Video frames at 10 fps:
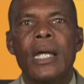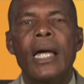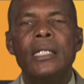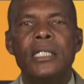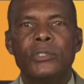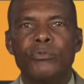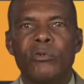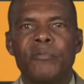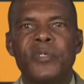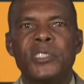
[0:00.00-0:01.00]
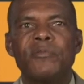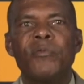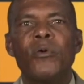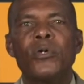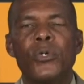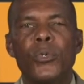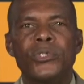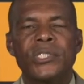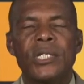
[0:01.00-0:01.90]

Hanleys Road Fisher Folk host